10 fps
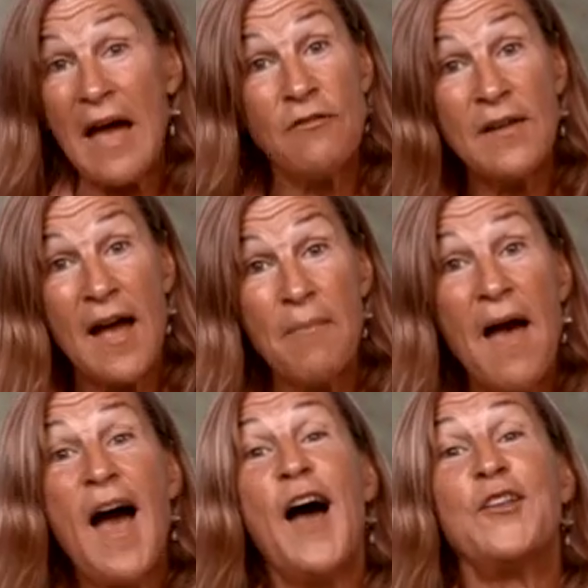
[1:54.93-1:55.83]
Lifetime
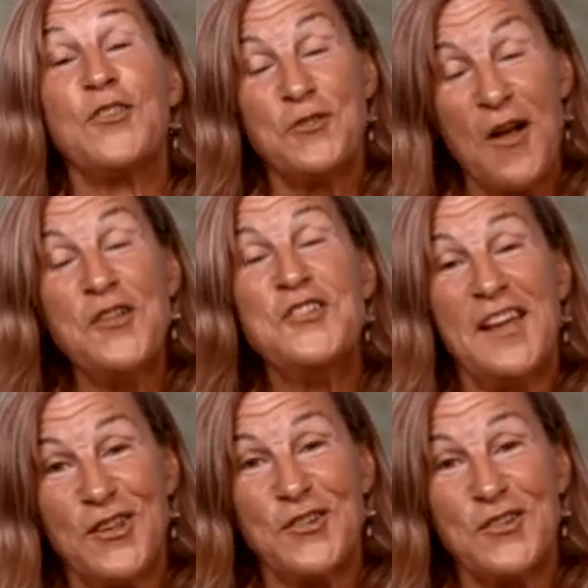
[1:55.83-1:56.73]
on
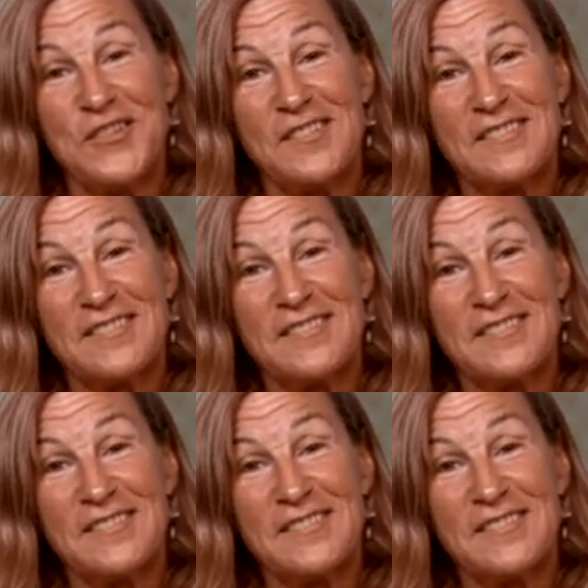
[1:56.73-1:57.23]
Astrology Answers.